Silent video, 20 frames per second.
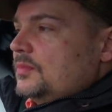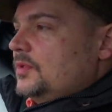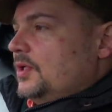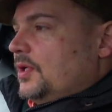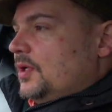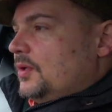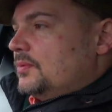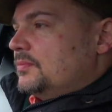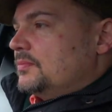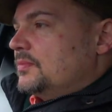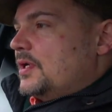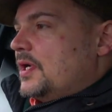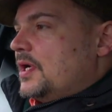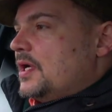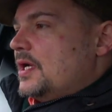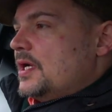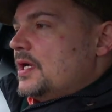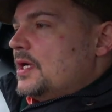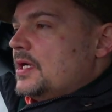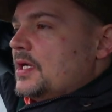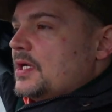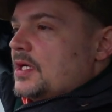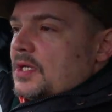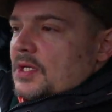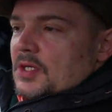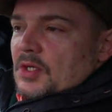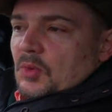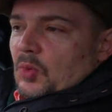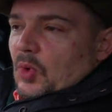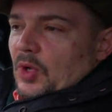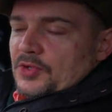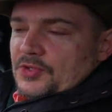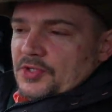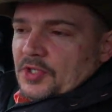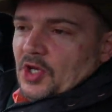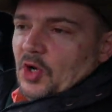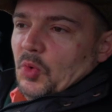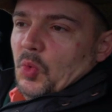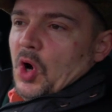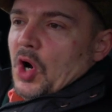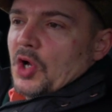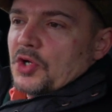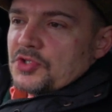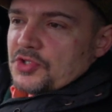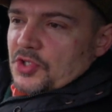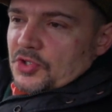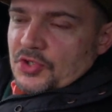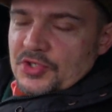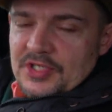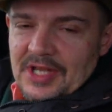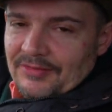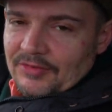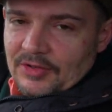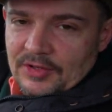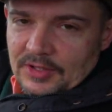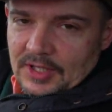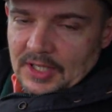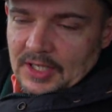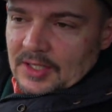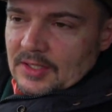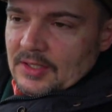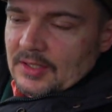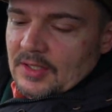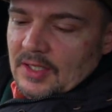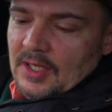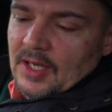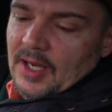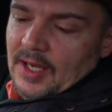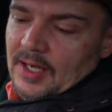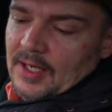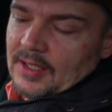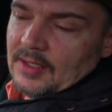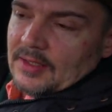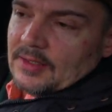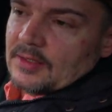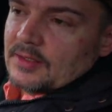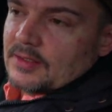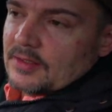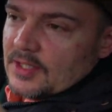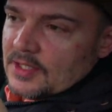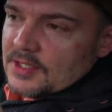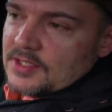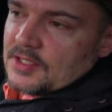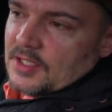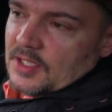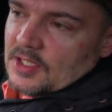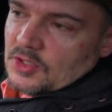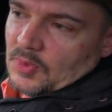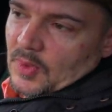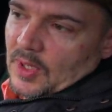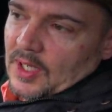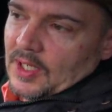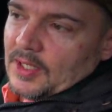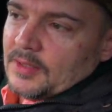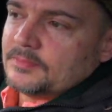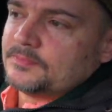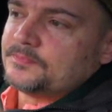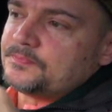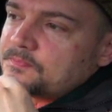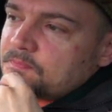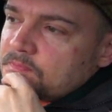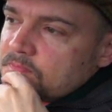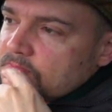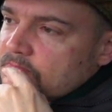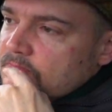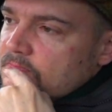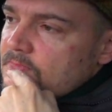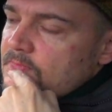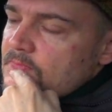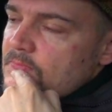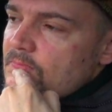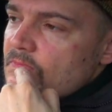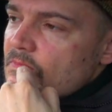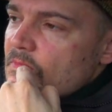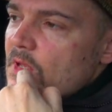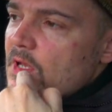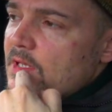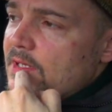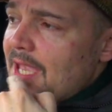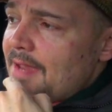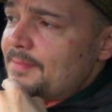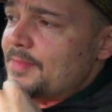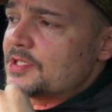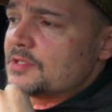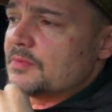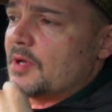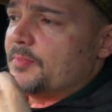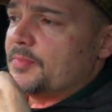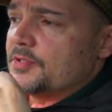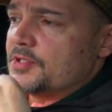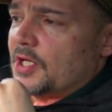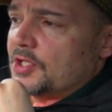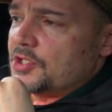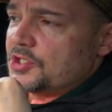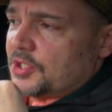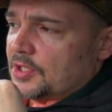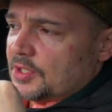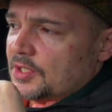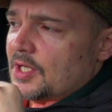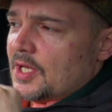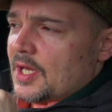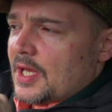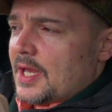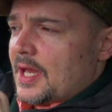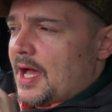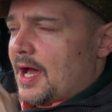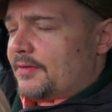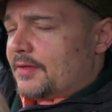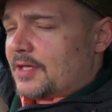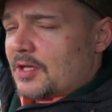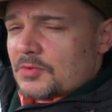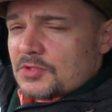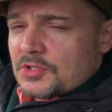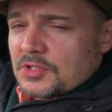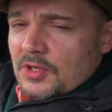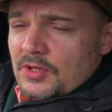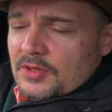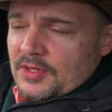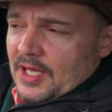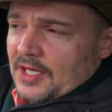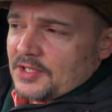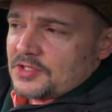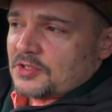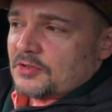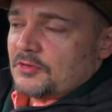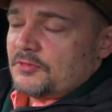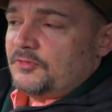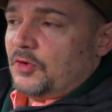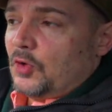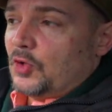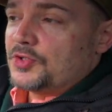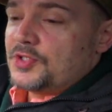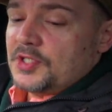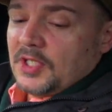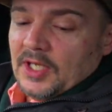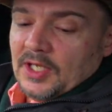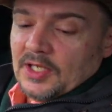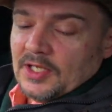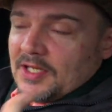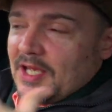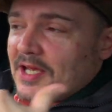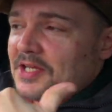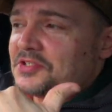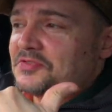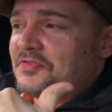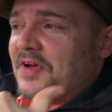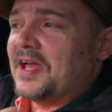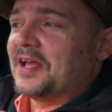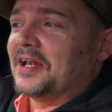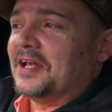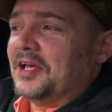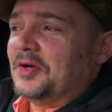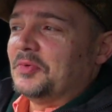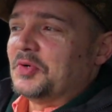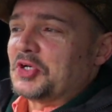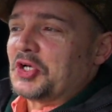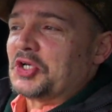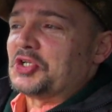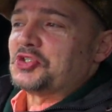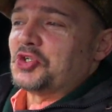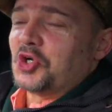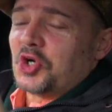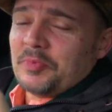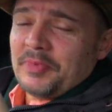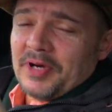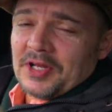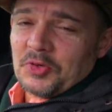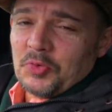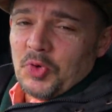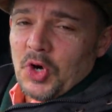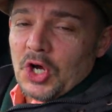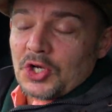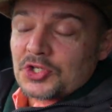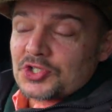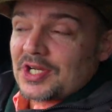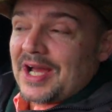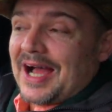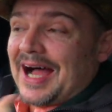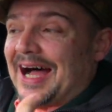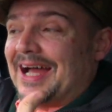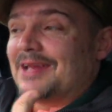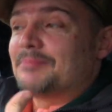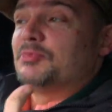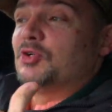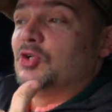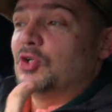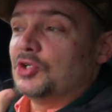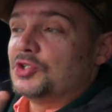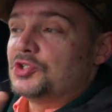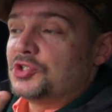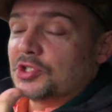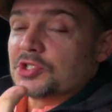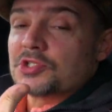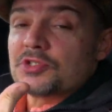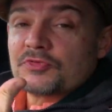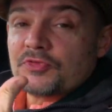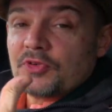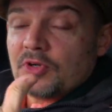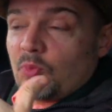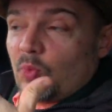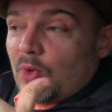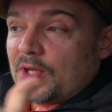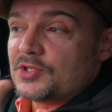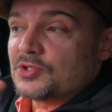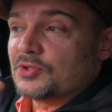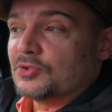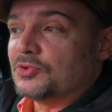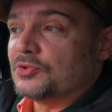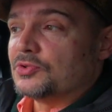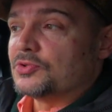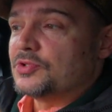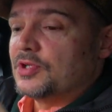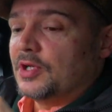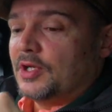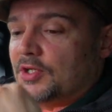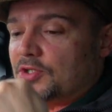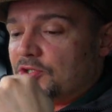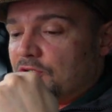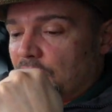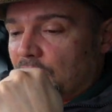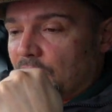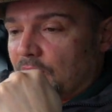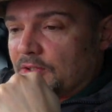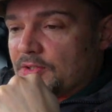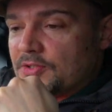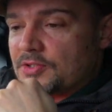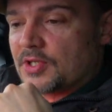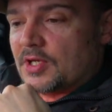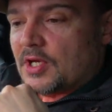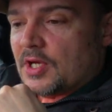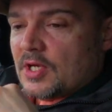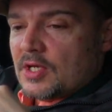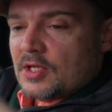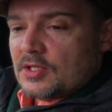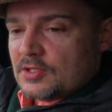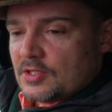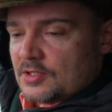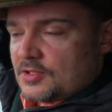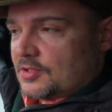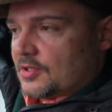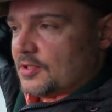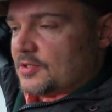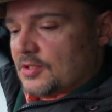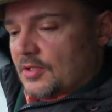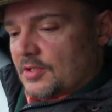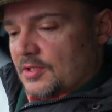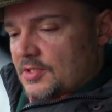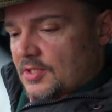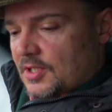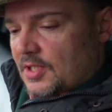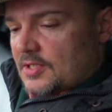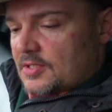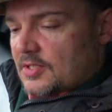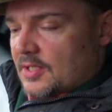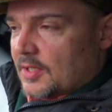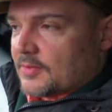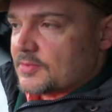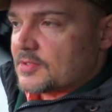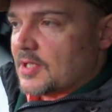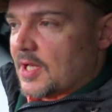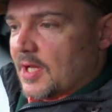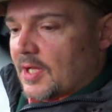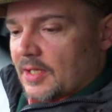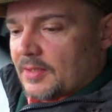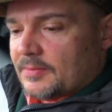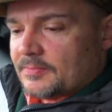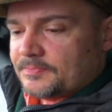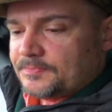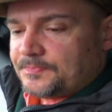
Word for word: you know, wanting a watch that does everything. Um, this Sea Dweller came into my possession I think it was 2014. And yes, finally, we're going to talk about a watch I purchased from Whittle's uh, Jewelers. So just going to turn this heater down slightly.